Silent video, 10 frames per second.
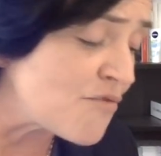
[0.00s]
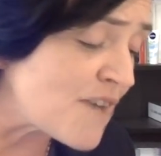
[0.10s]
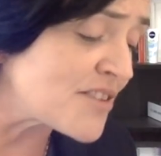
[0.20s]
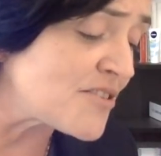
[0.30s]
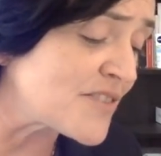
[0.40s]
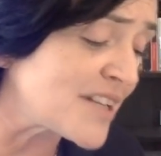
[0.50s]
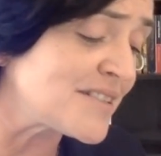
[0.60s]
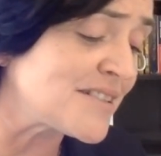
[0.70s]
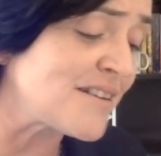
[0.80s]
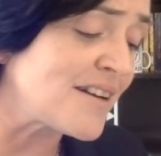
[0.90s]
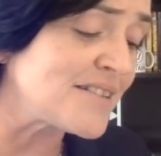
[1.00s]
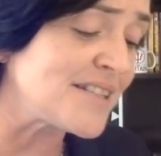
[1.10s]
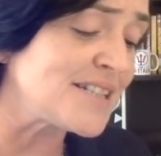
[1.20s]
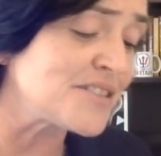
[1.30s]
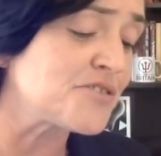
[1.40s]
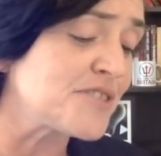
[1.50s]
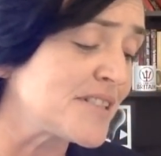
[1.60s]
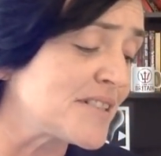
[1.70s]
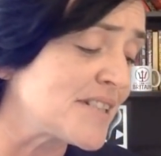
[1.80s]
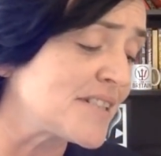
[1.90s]
rather than deny the
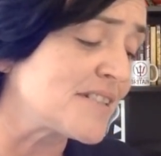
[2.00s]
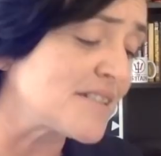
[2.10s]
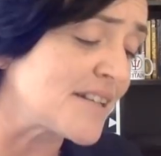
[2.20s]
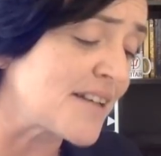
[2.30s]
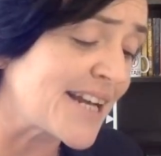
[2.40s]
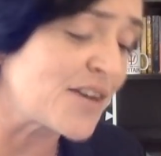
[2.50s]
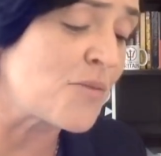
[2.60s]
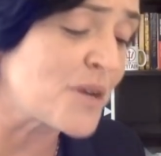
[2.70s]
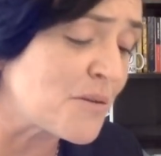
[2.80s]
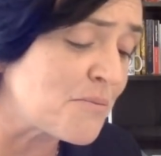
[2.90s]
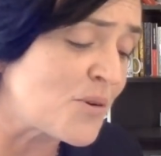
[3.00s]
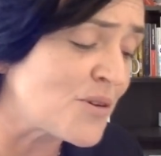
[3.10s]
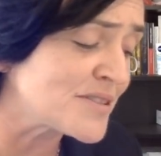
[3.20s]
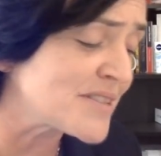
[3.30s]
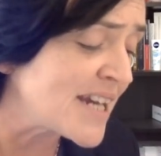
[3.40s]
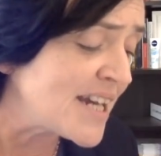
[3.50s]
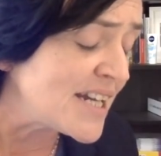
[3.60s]
industry's existence and economic importance.